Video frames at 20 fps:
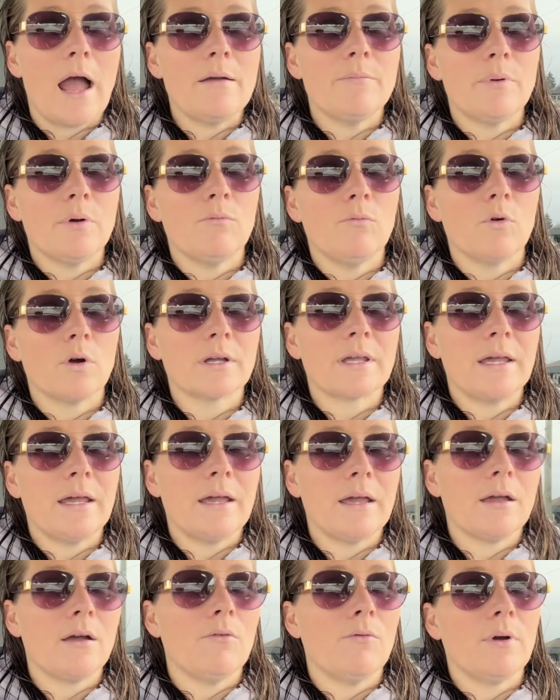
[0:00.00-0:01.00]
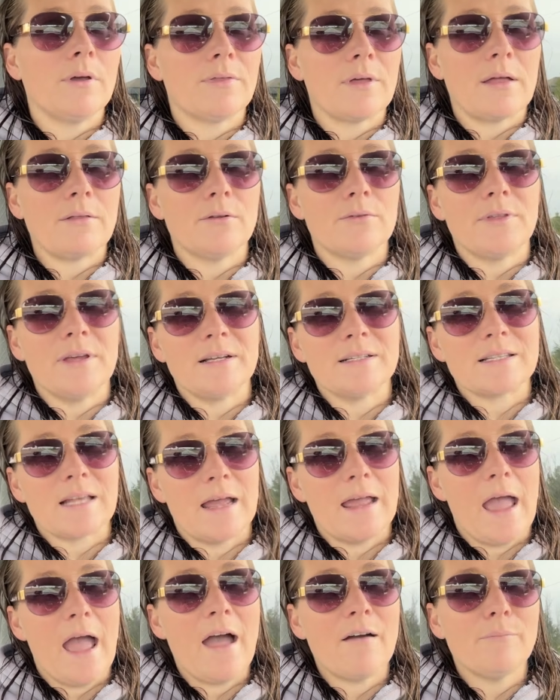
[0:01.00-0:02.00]
I've been working with other things.
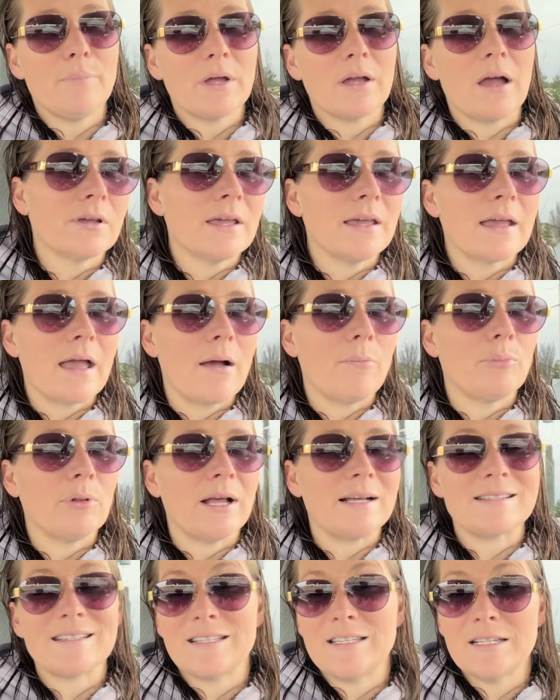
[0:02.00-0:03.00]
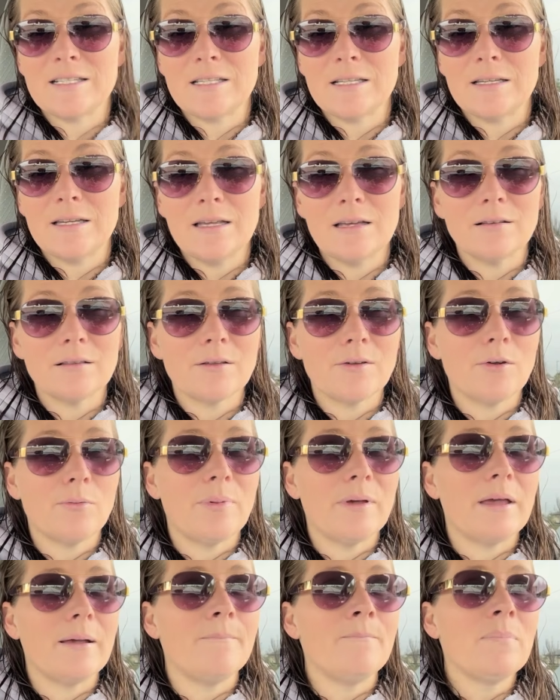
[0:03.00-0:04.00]
I have been looking at plasticity a little
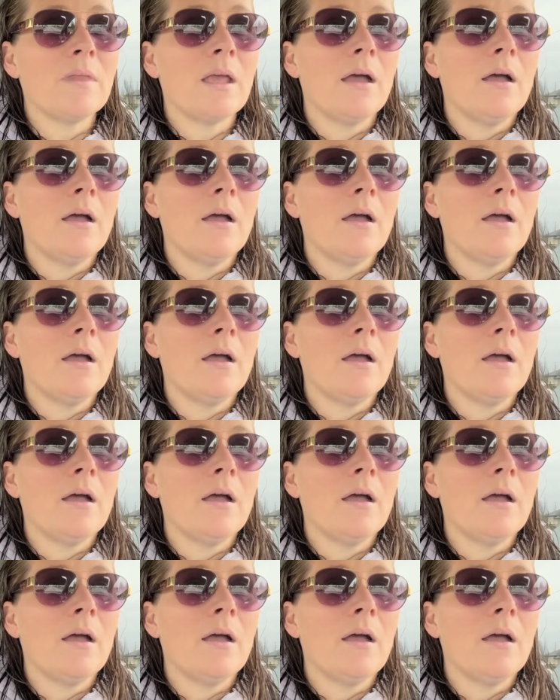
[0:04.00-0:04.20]
bit.